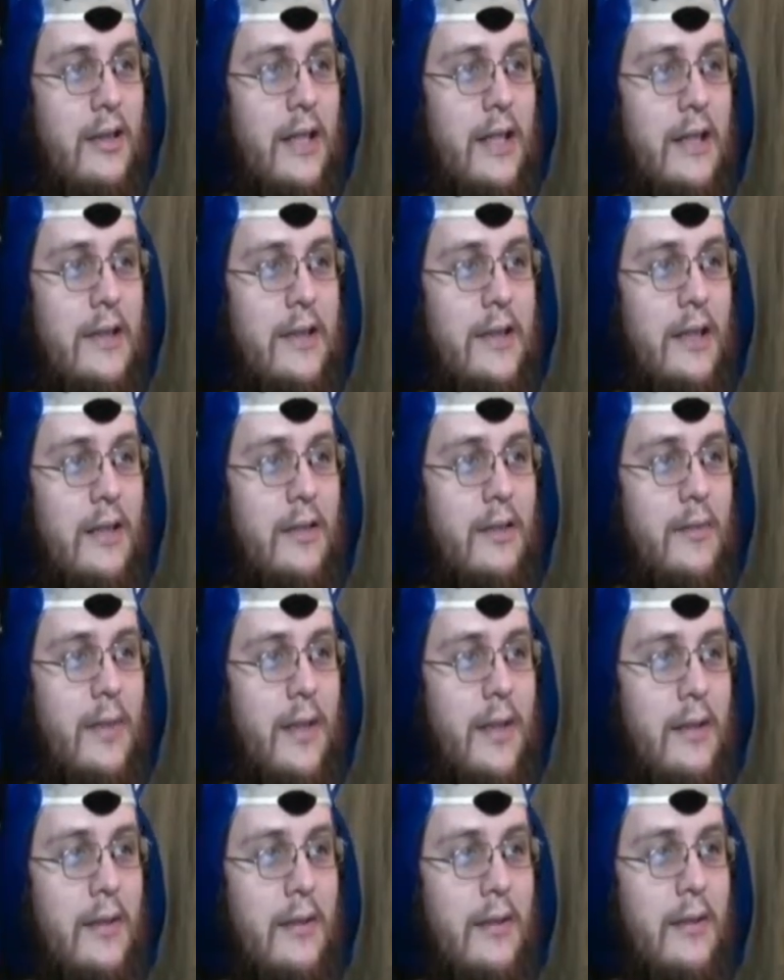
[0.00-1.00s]
I was like, oh my
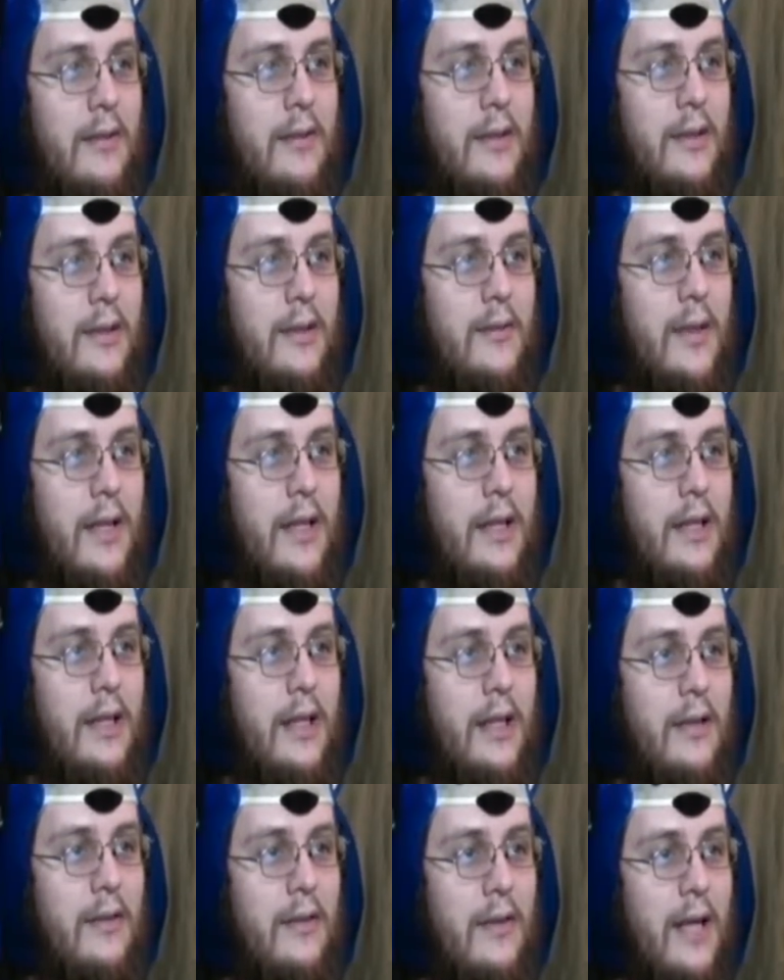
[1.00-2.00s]
lord, why did
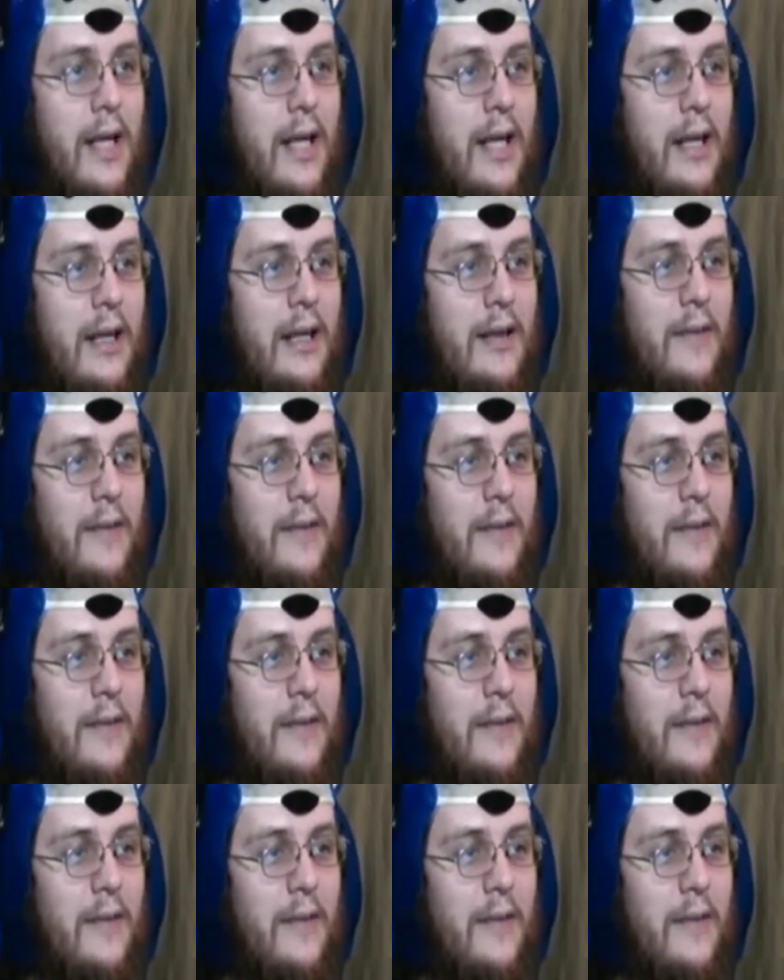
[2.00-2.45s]
they do that?